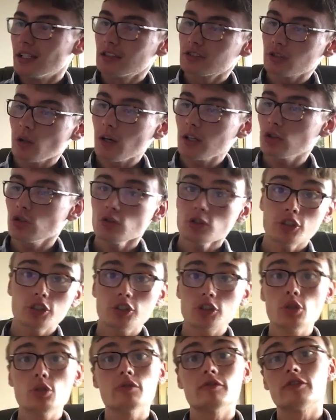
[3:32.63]
So I could
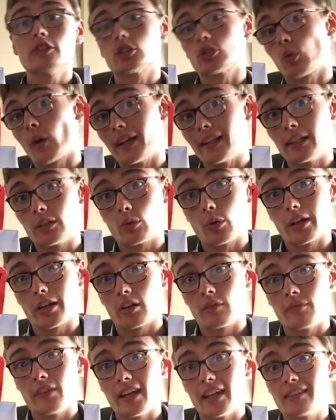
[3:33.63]
shoot for 20 quid
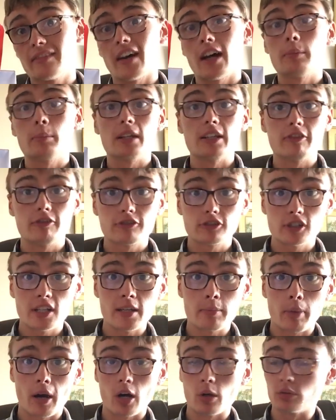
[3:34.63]
on this, that'd be
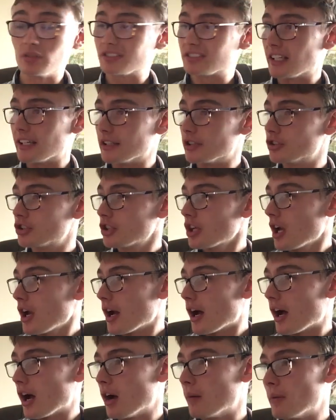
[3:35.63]
free postage,
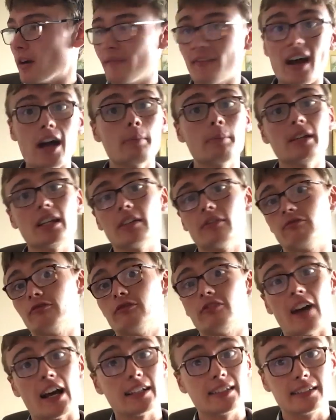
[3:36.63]
um, and that'd be a
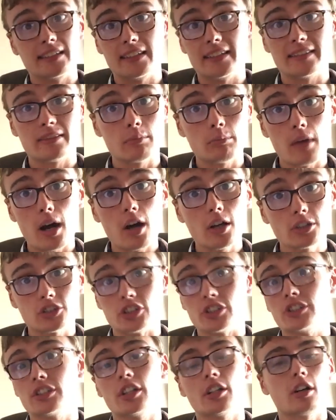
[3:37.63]
fairly decent
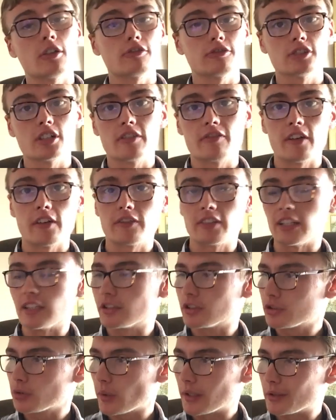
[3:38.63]
margin, you know, 350
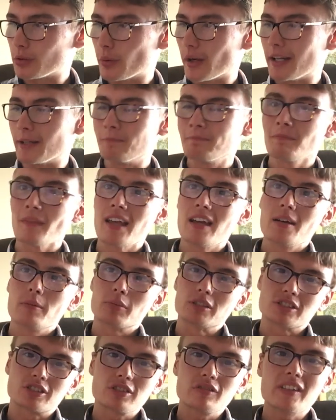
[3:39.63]
into 20 quid.
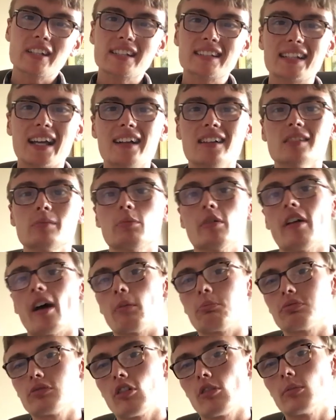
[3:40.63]
But something tells me that
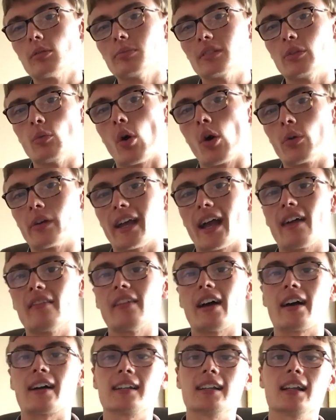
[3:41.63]
I probably won't get
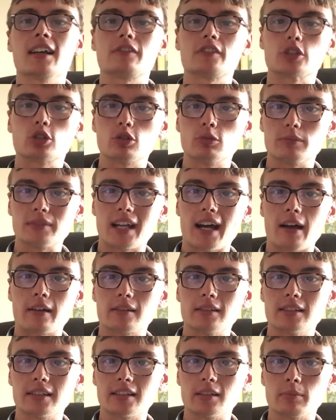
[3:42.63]
that and I'll have to come
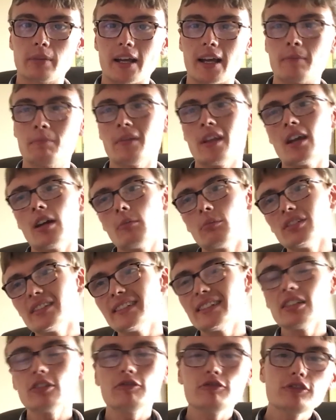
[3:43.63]
down a little bit. But
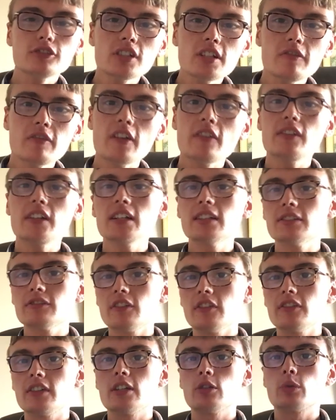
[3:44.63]
still, 350 into
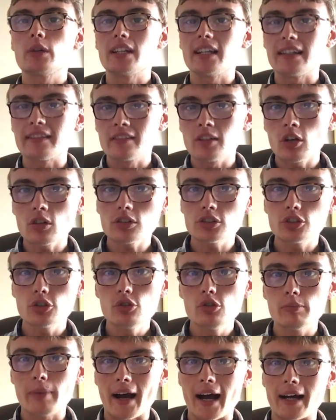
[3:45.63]
15 quid, it's not
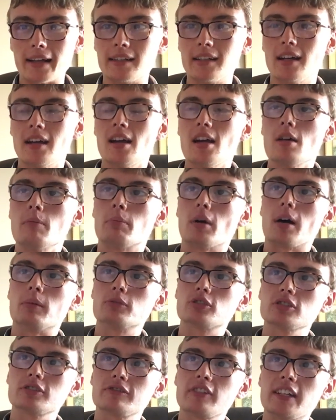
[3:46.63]
too bad, but
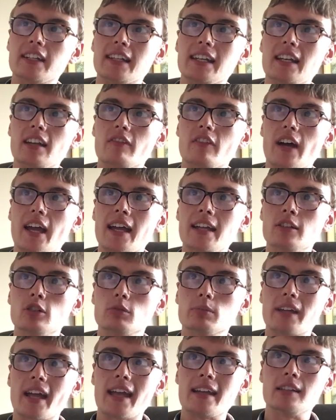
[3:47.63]
I'm just thinking if I end
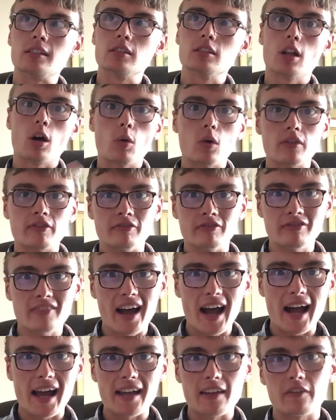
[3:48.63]
up getting lower than
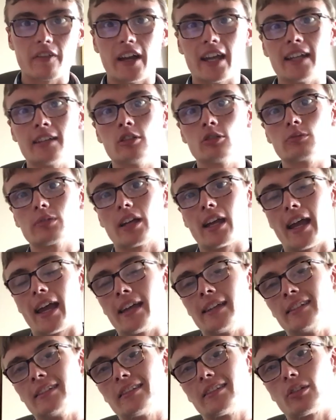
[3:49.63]
that, if I end up
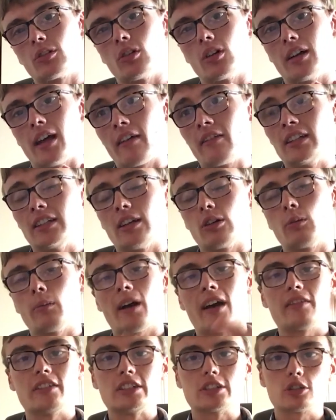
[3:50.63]
getting, so I end up
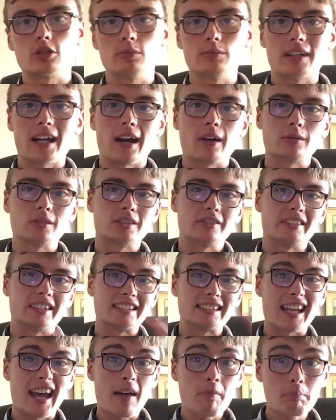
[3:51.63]
having to come down to the
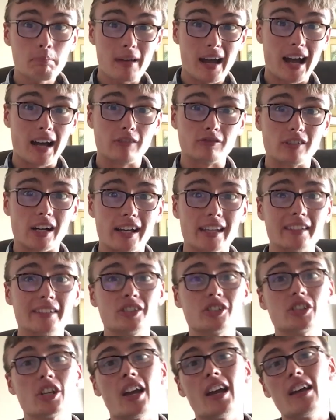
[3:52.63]
£10
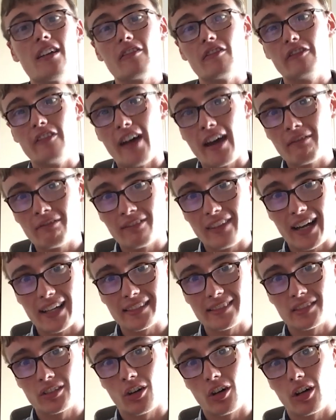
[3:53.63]
range, then
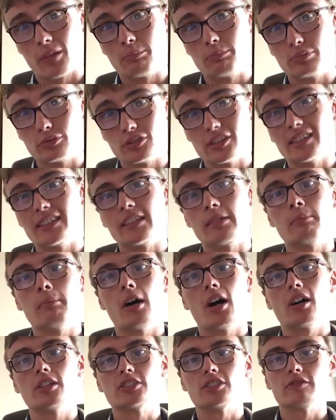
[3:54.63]
that's not a brilliant
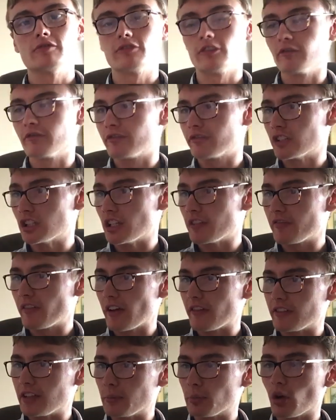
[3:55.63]
margin from
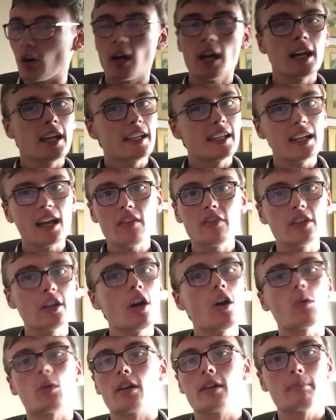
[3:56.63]
350, but you never
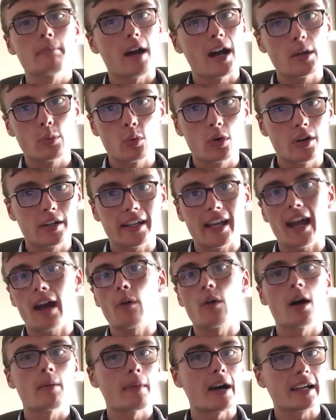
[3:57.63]
know, it might work
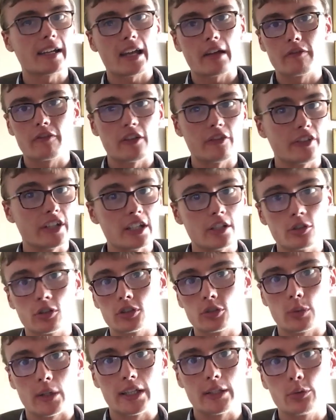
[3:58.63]
out, I might get 15 or
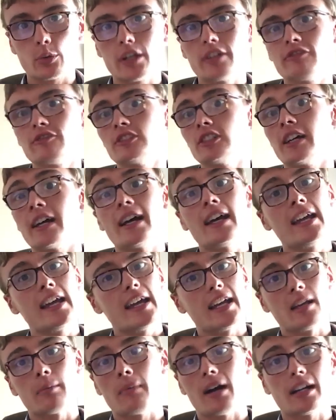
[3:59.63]
20 quid for it,
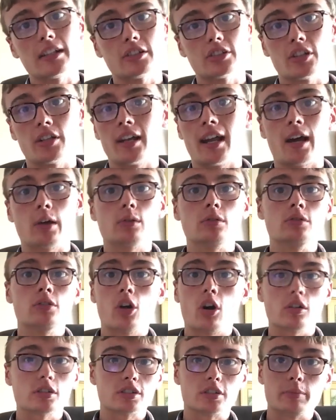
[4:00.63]
and it might turn out
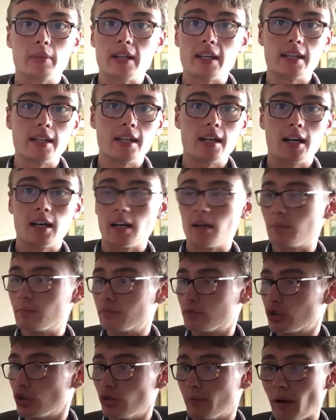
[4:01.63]
not to be
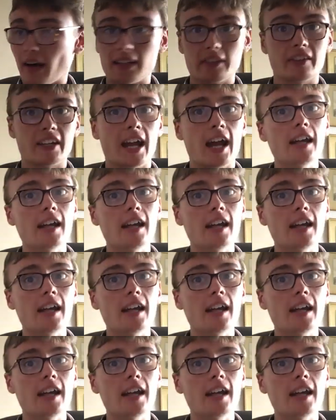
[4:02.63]
um, too bad bad of an